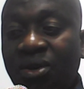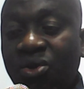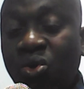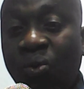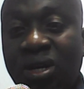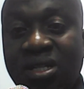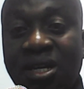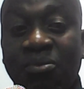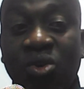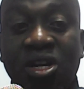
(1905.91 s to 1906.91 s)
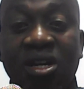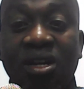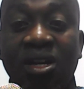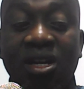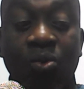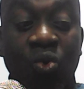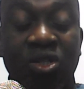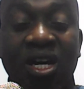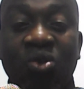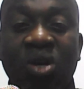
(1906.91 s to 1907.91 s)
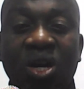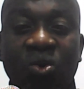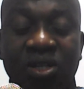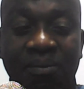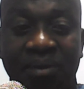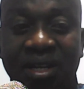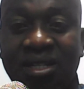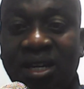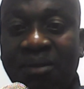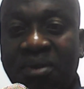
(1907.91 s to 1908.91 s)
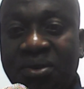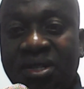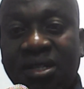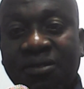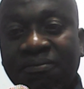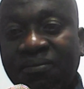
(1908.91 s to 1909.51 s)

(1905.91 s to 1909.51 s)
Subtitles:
So one time when he was actually contemplating about it,